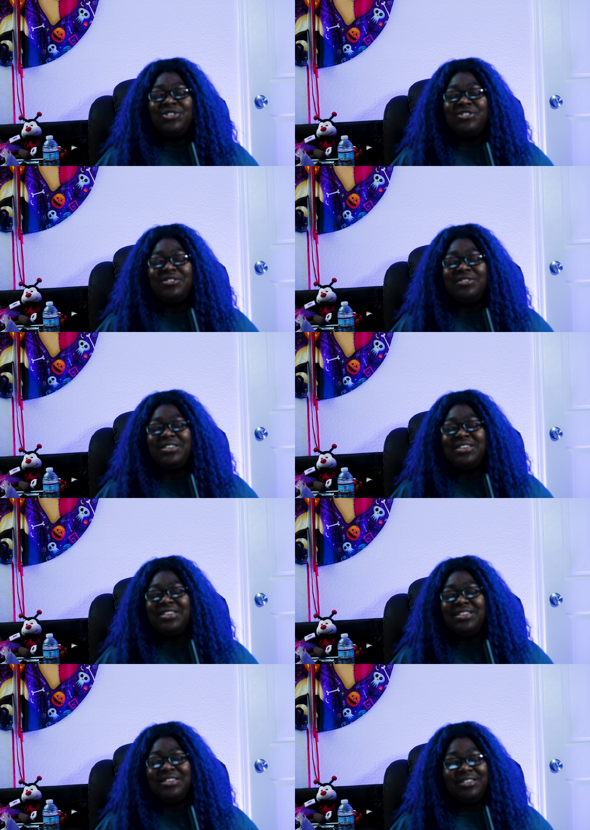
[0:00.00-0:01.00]

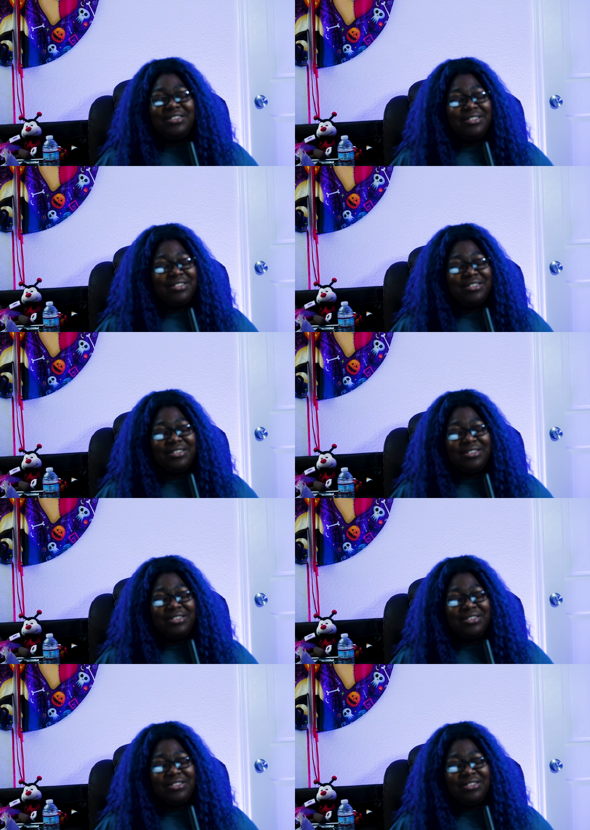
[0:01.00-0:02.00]
[no speech]